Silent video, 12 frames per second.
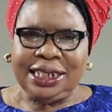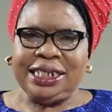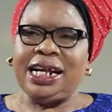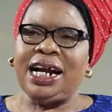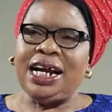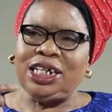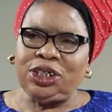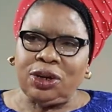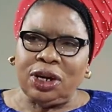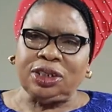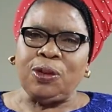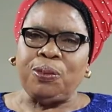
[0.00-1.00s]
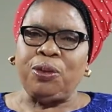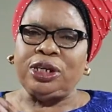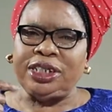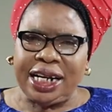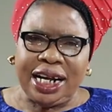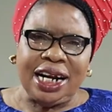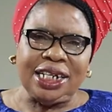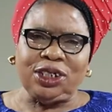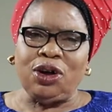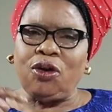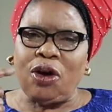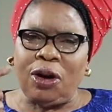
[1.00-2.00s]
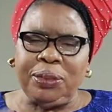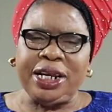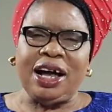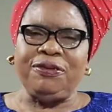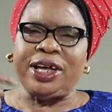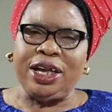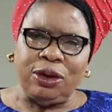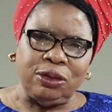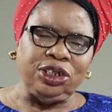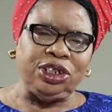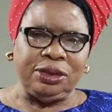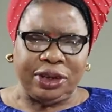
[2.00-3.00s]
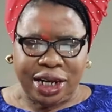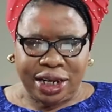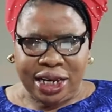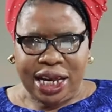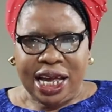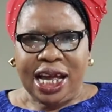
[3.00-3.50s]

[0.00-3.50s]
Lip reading: Generations upon generation coming after your own children,